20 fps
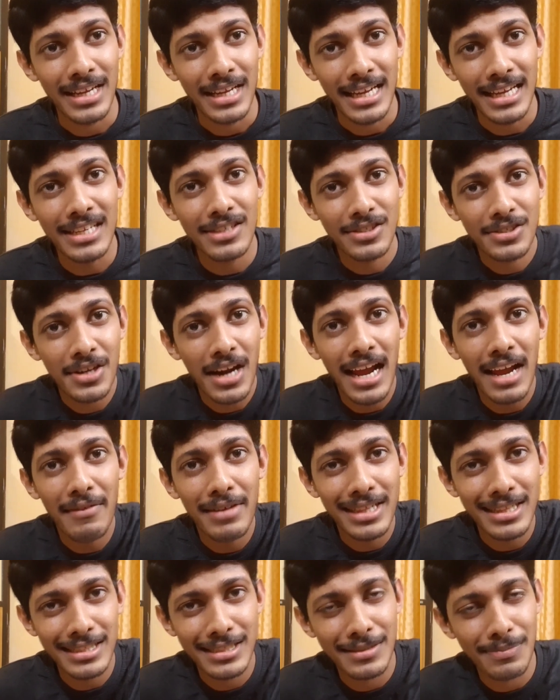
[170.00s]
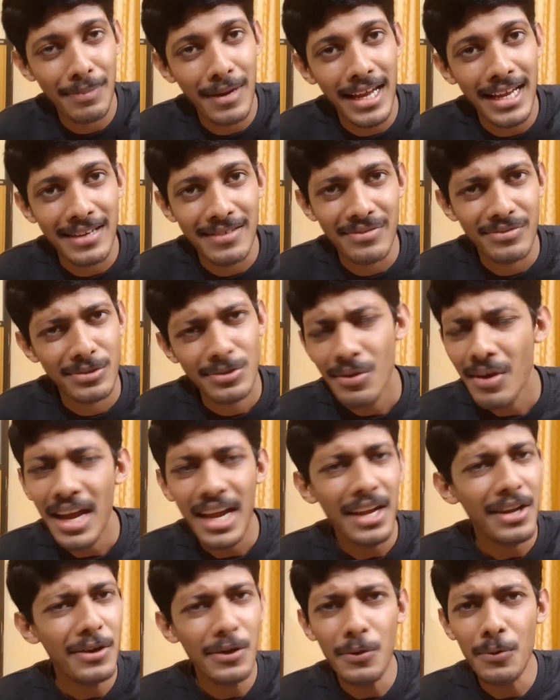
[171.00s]
He is driving this plane. So
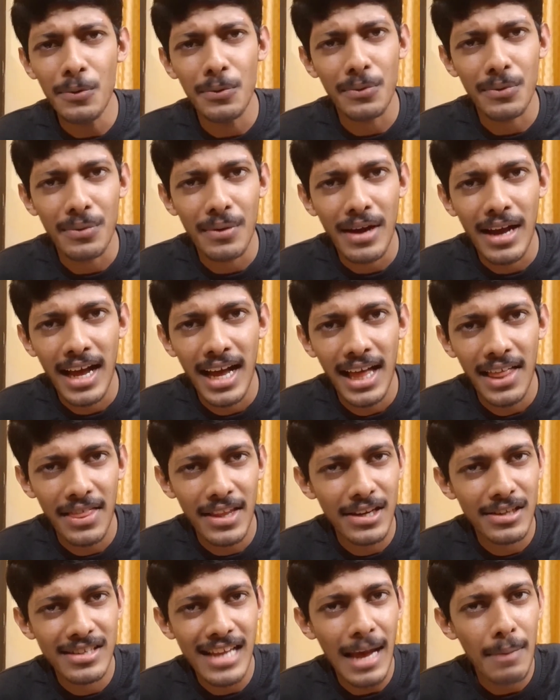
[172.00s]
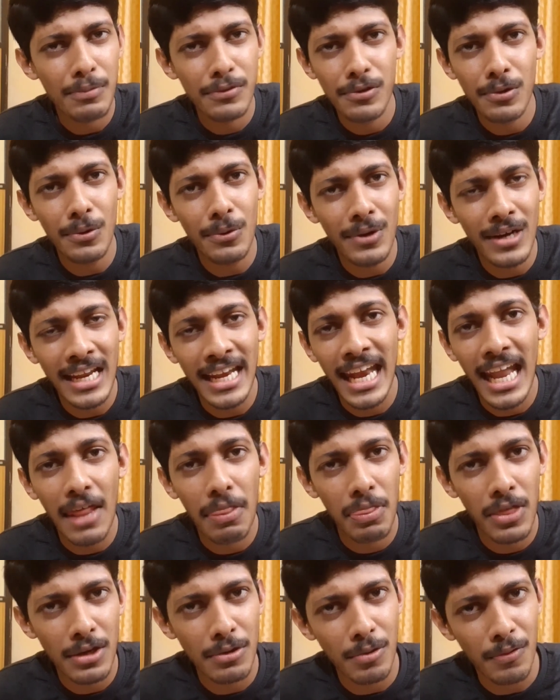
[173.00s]
I knew there is absolutely
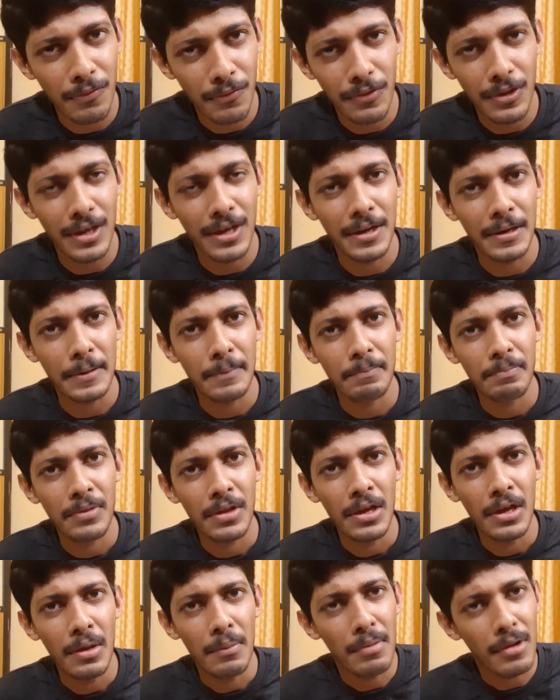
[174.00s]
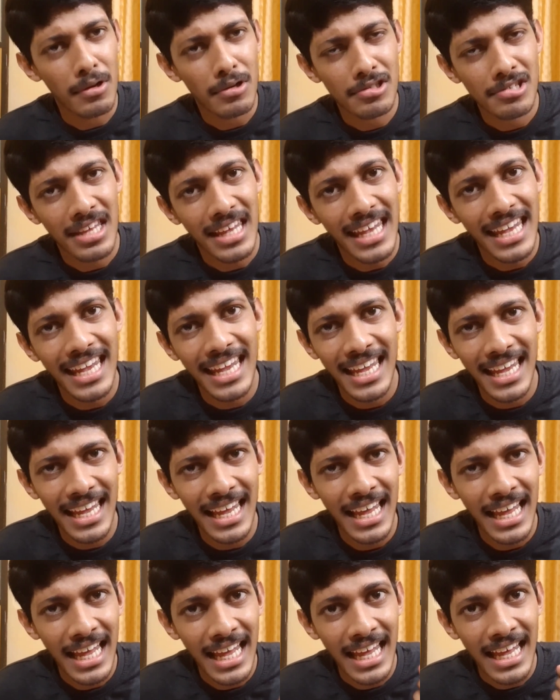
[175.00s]
nothing to fear, because he
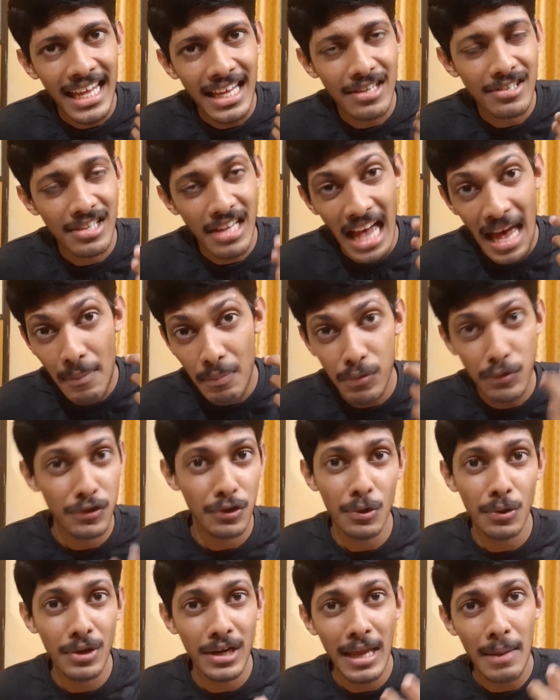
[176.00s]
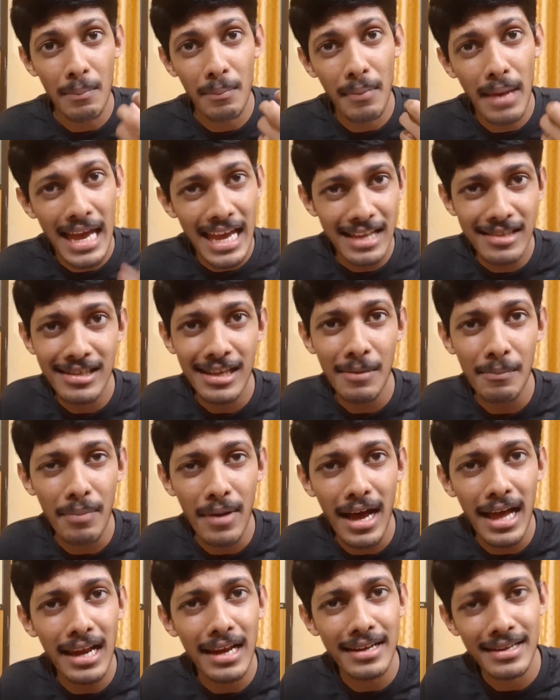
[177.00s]
is an absolutely amazing
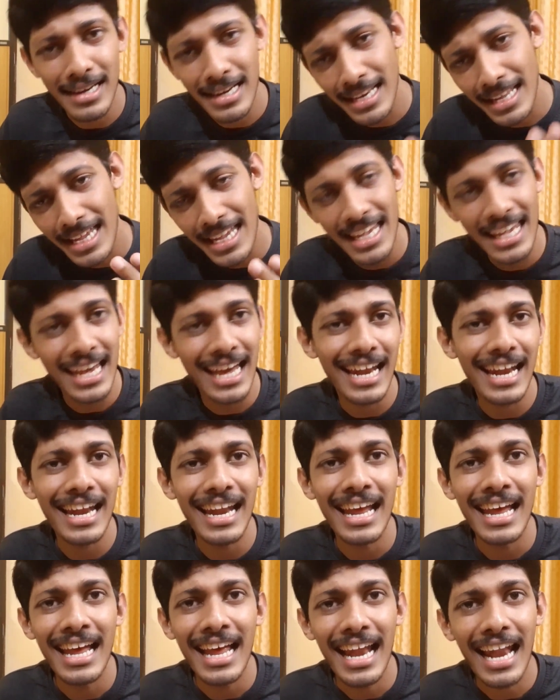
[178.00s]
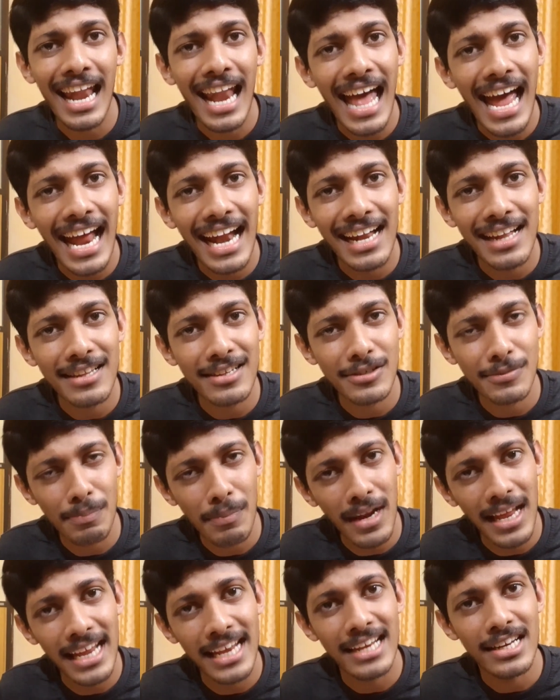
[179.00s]
pilot and he can land this
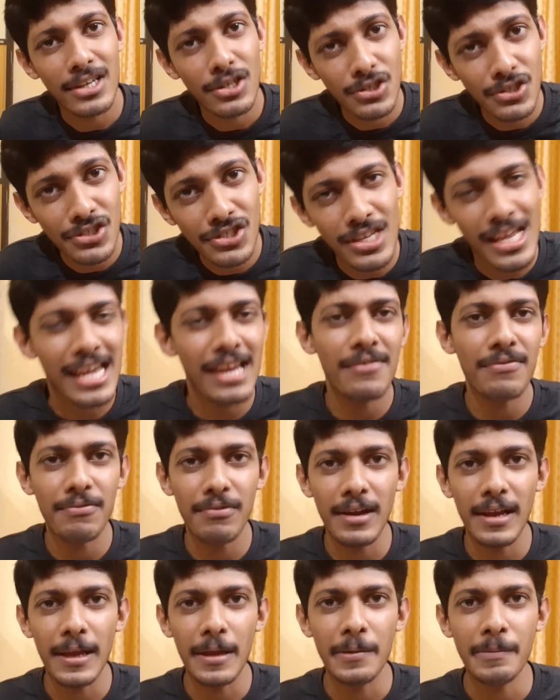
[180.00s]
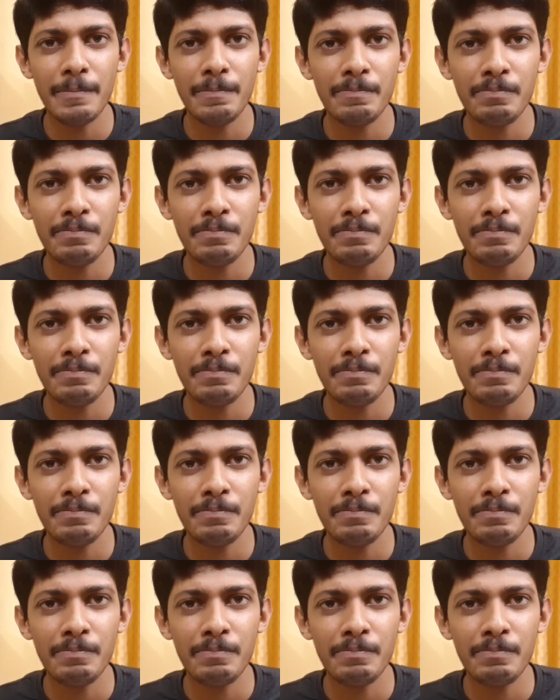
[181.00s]
plane safely."